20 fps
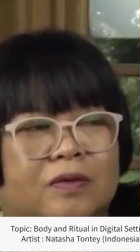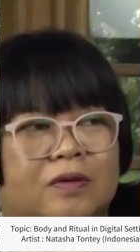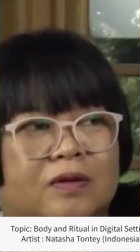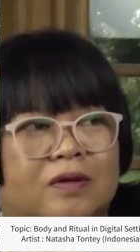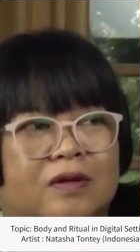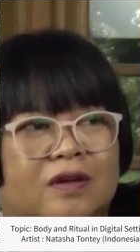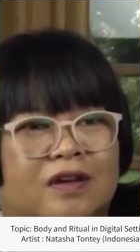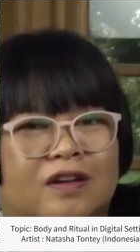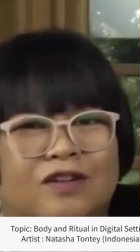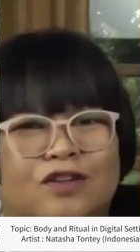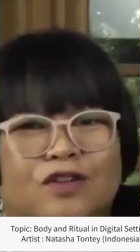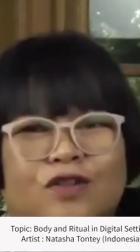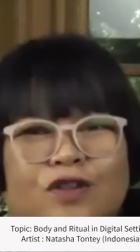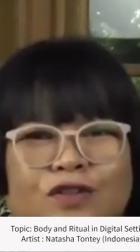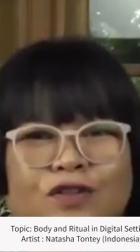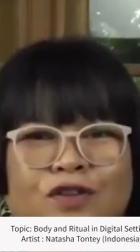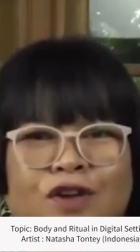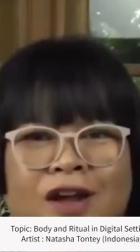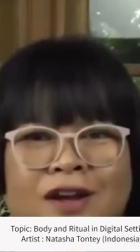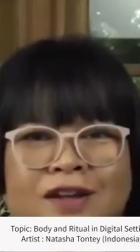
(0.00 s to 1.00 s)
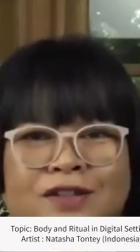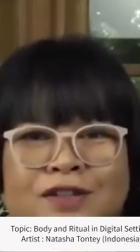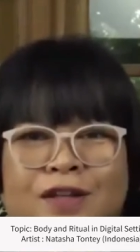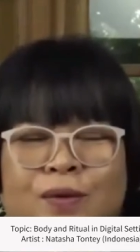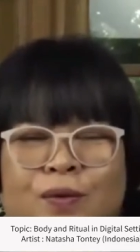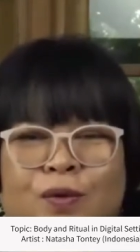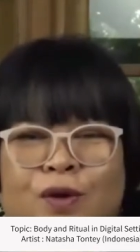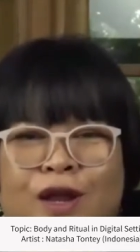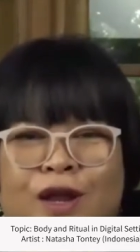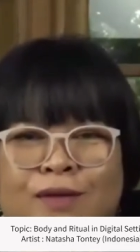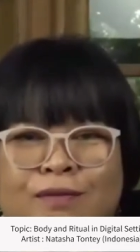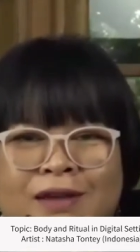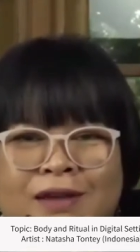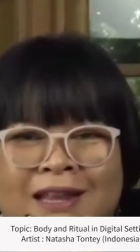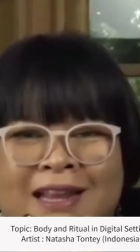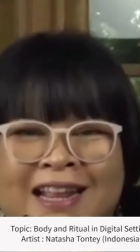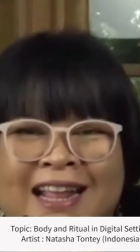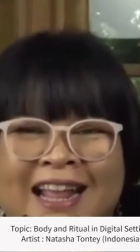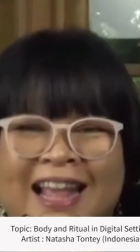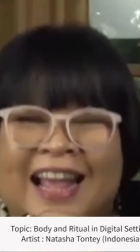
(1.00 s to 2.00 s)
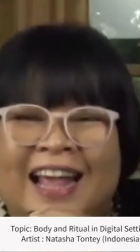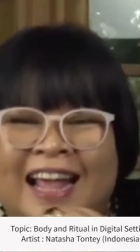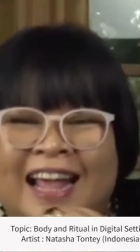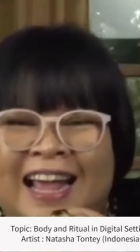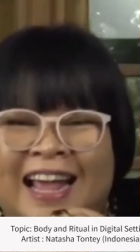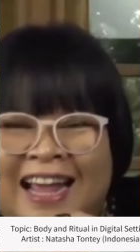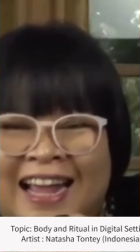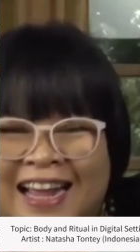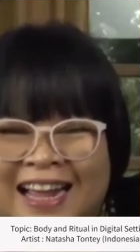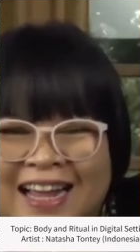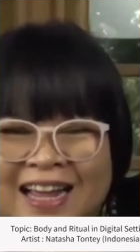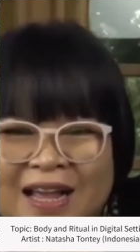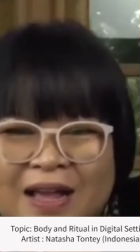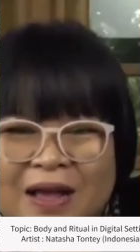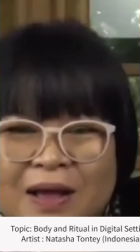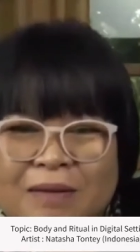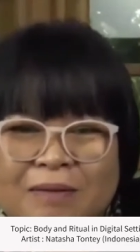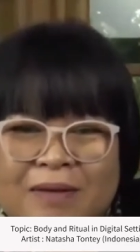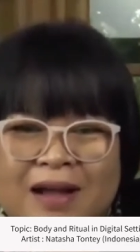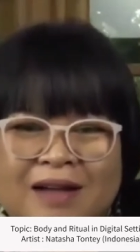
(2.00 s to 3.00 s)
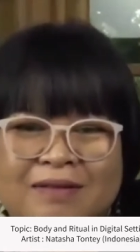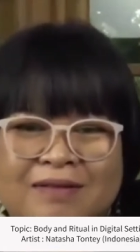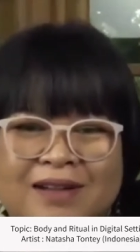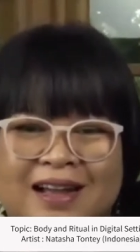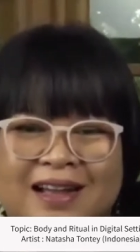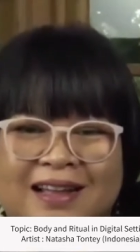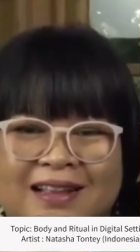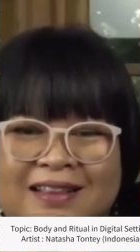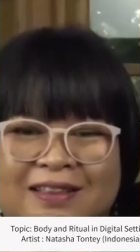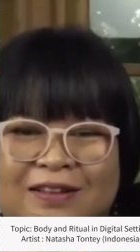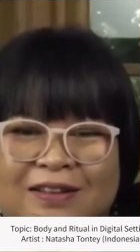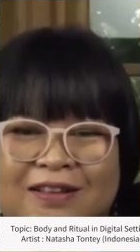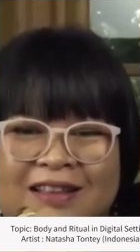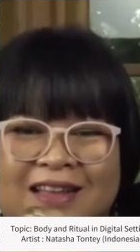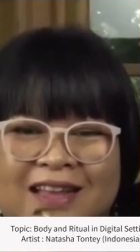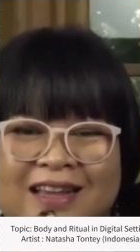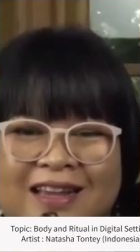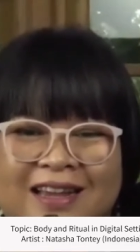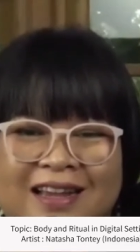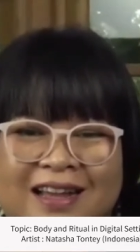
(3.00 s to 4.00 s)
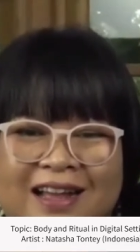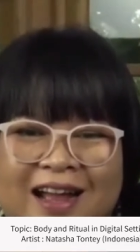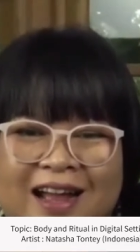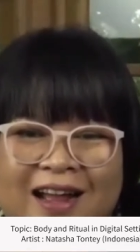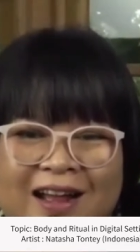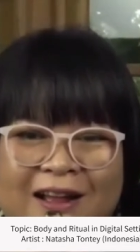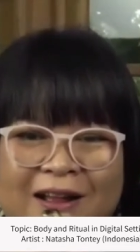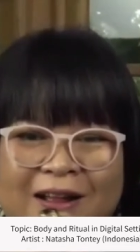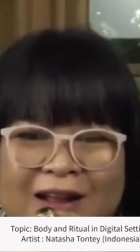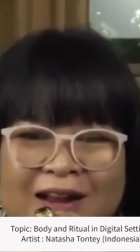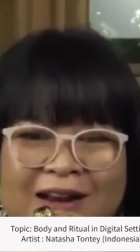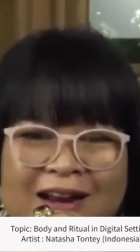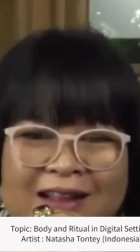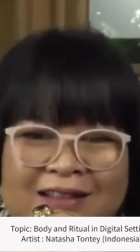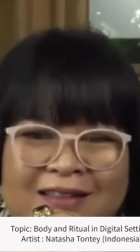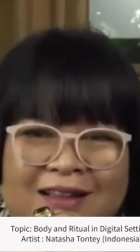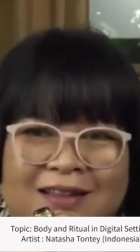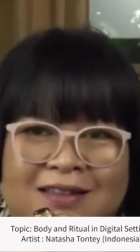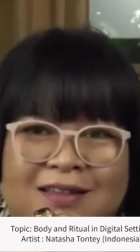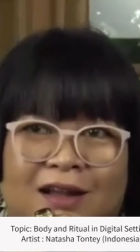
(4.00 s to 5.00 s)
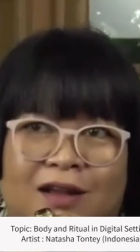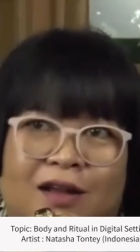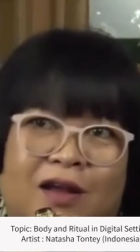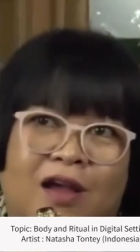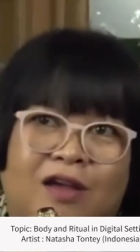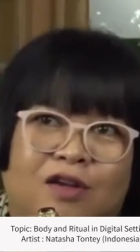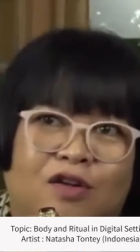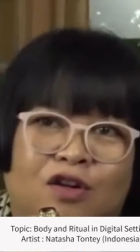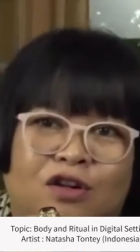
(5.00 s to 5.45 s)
you understand what I mean? I'm good. Natasha, I call